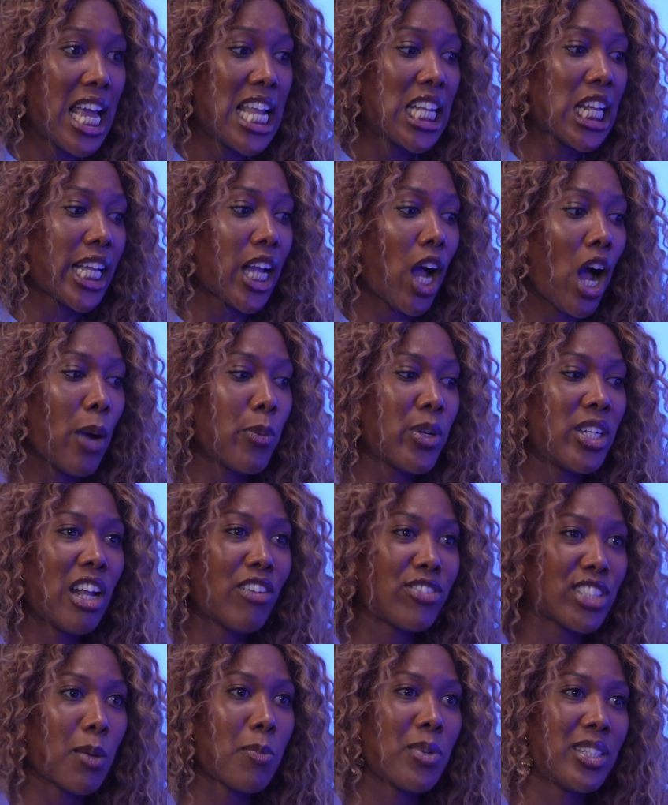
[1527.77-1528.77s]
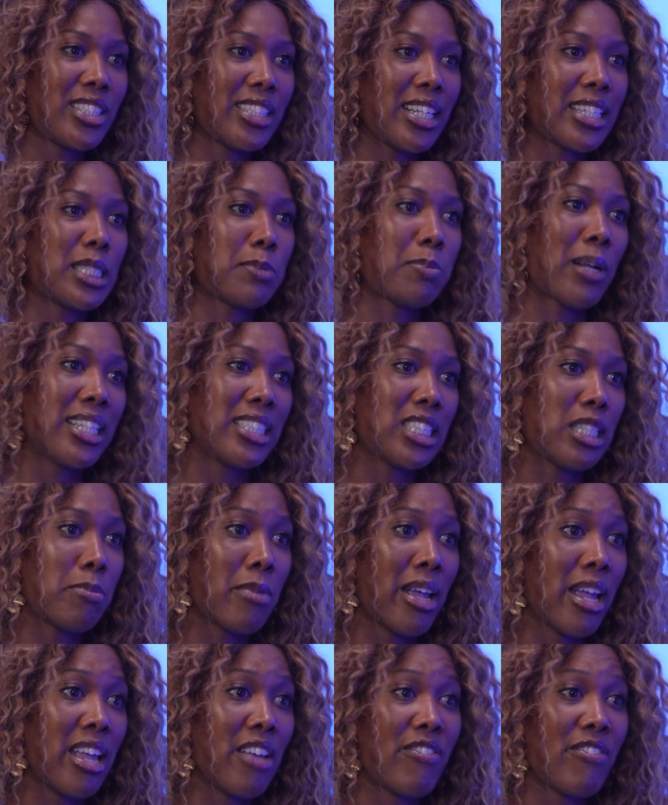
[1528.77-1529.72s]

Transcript: Like, I would love someone to explain to me,